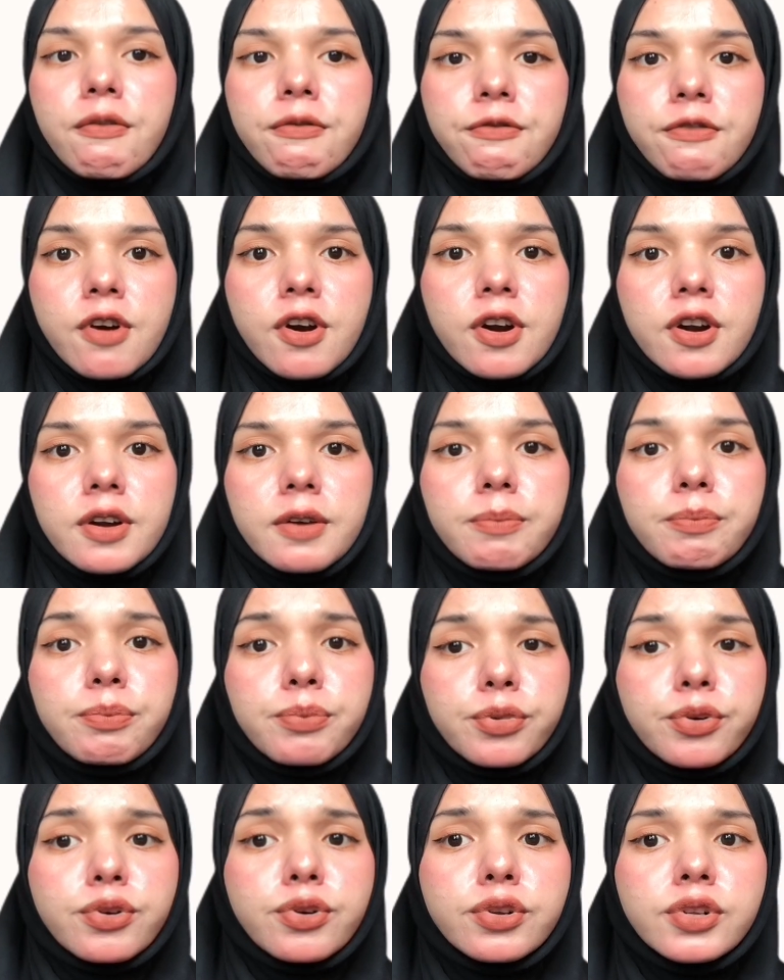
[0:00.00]
For
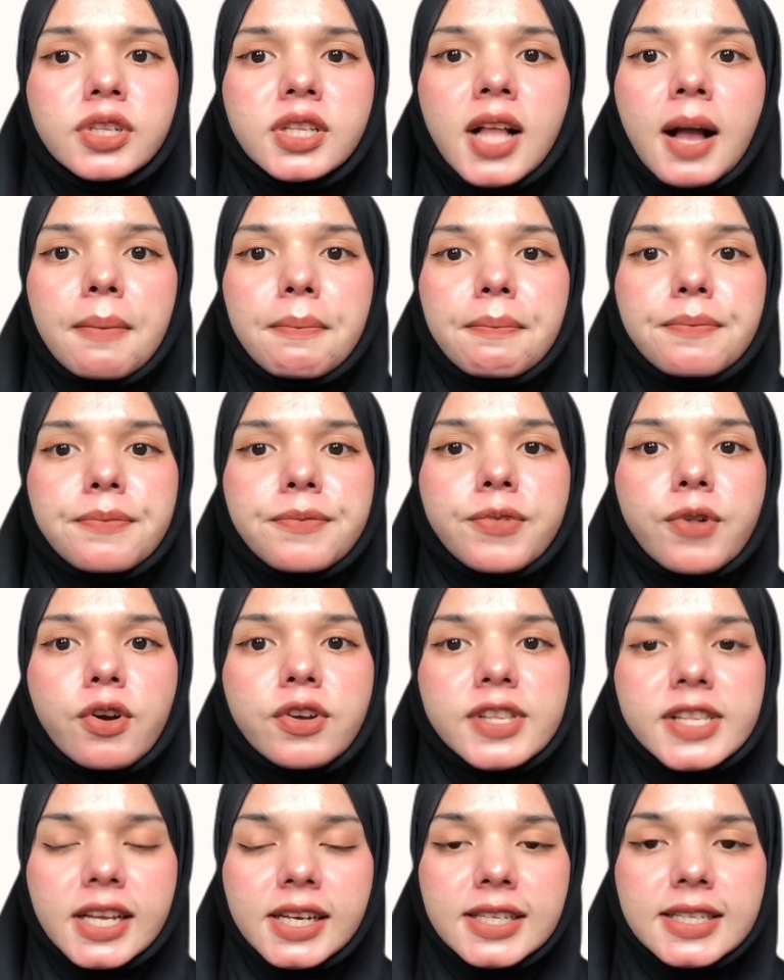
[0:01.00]
pull
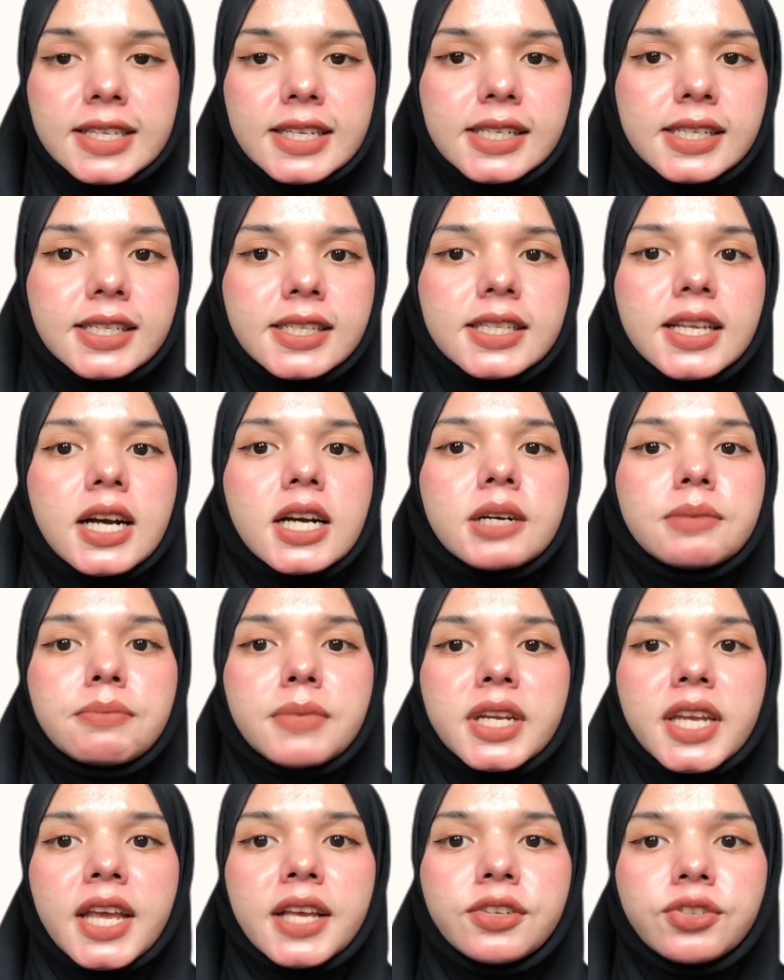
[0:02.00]
processes, a
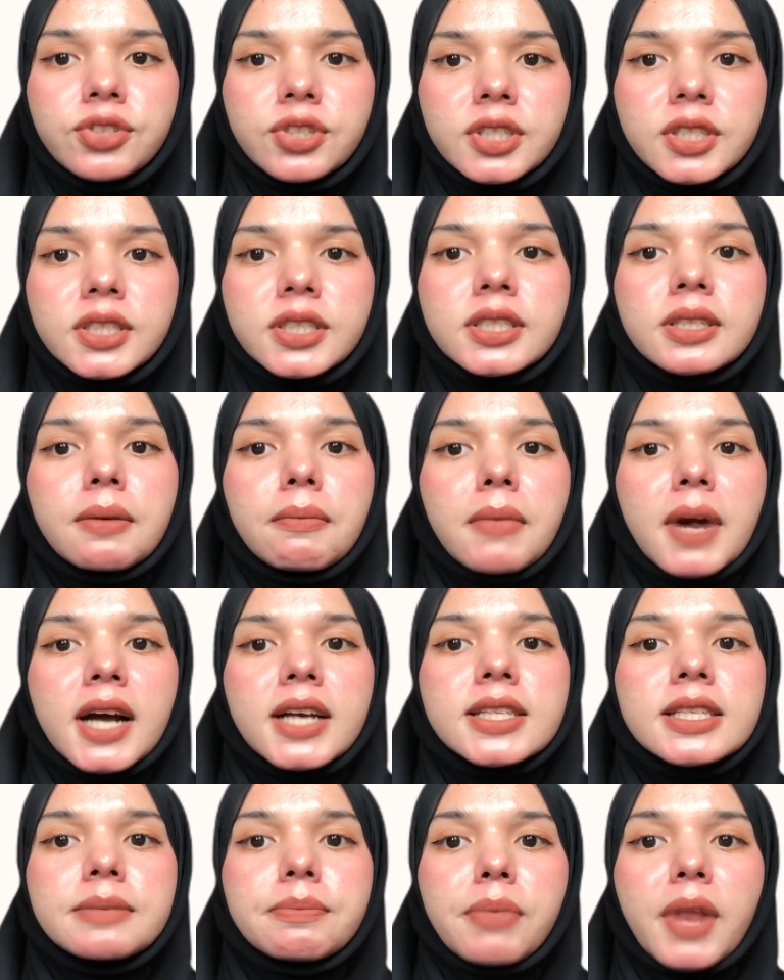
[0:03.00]
manager
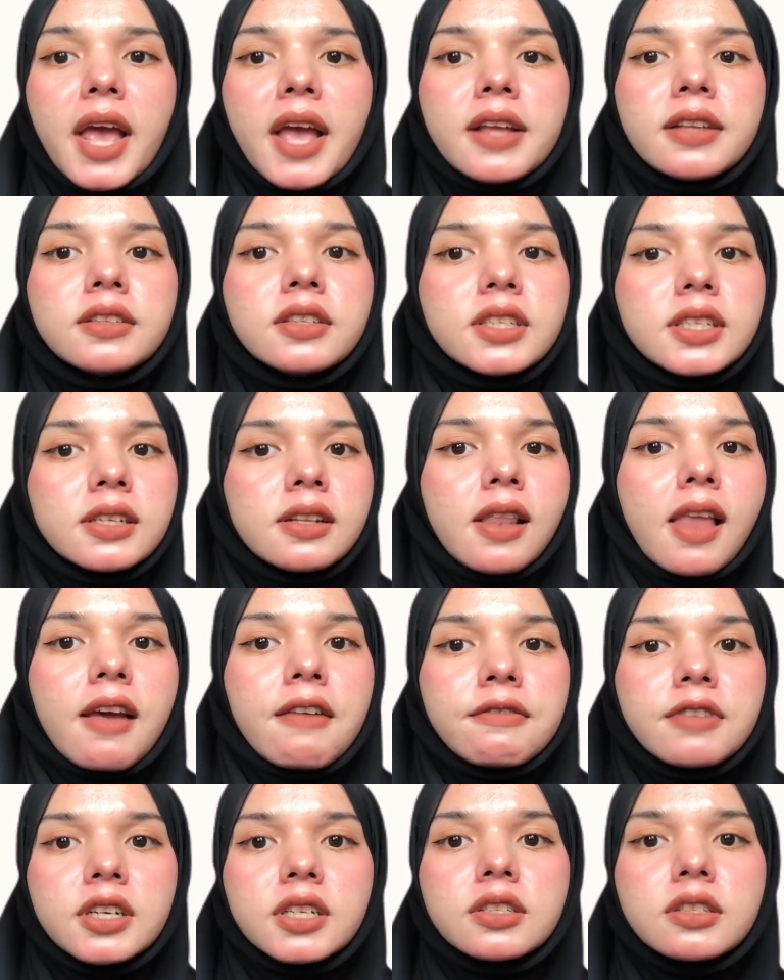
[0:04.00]
must plan the
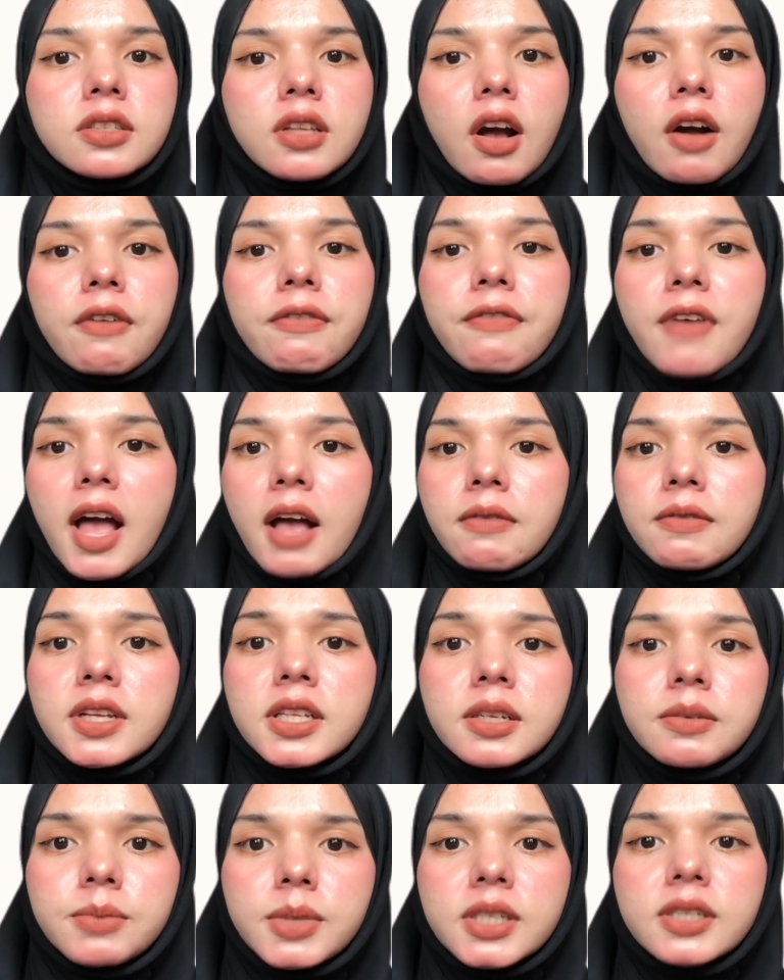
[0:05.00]
levels of
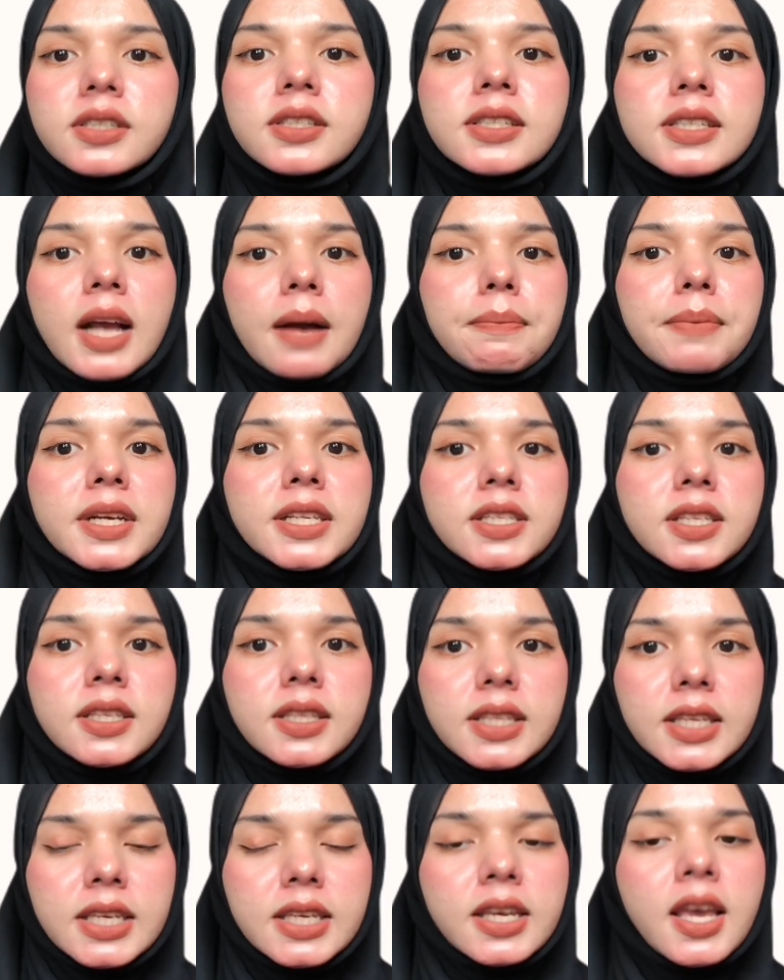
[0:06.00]
available
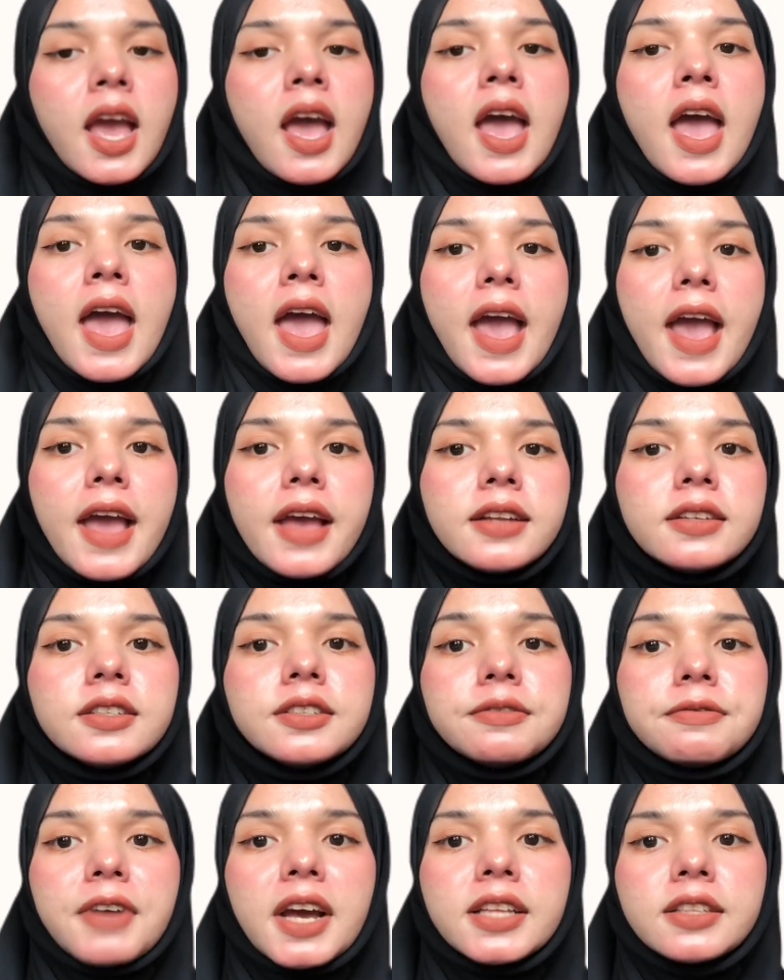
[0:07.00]
capacity and
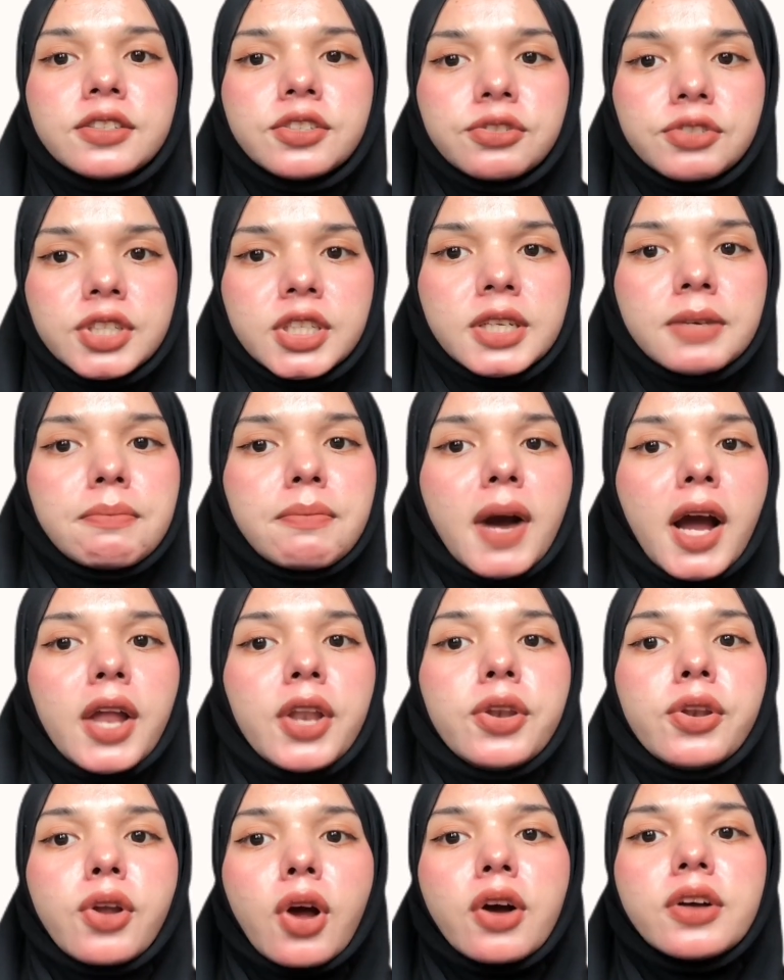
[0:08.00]
inventory but
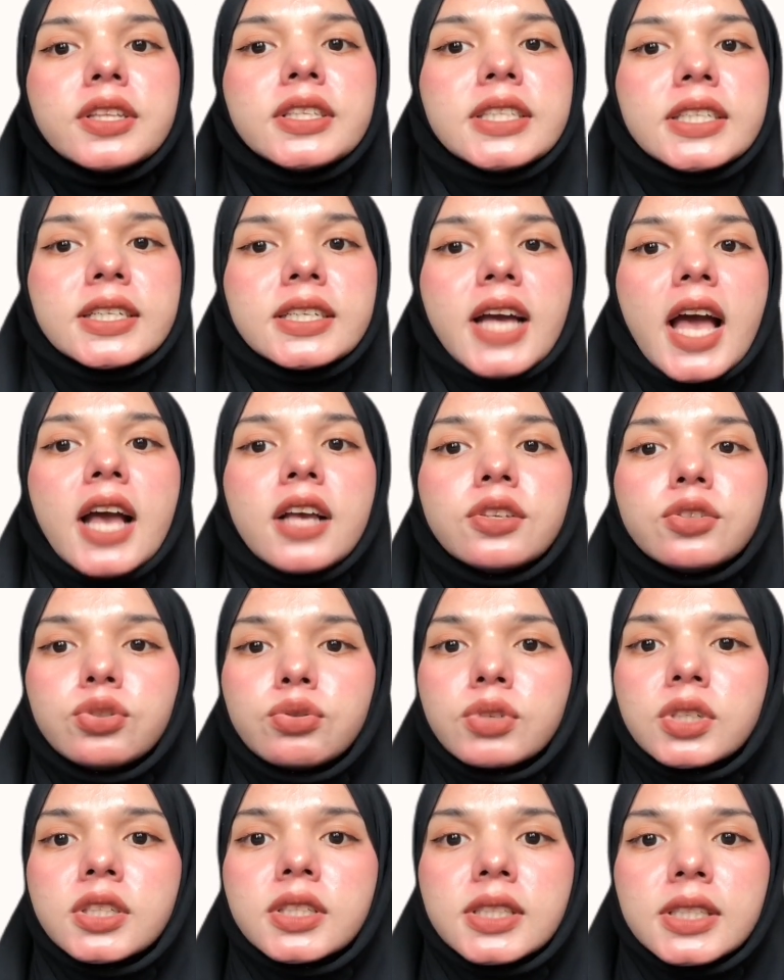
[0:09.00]
not the
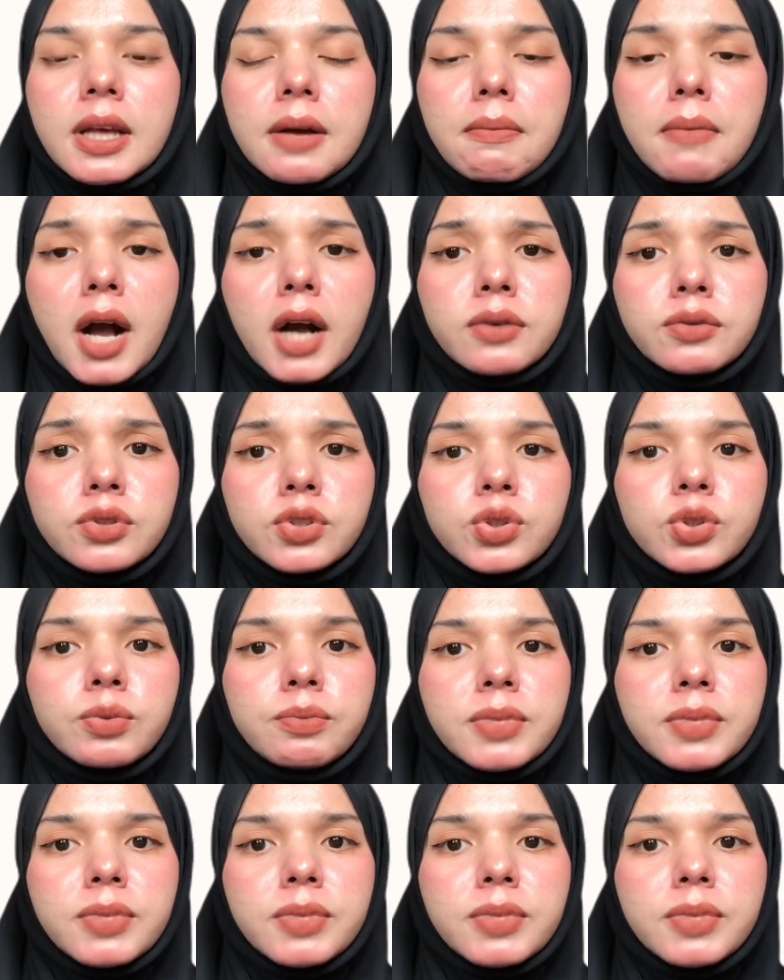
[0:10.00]
actual amount to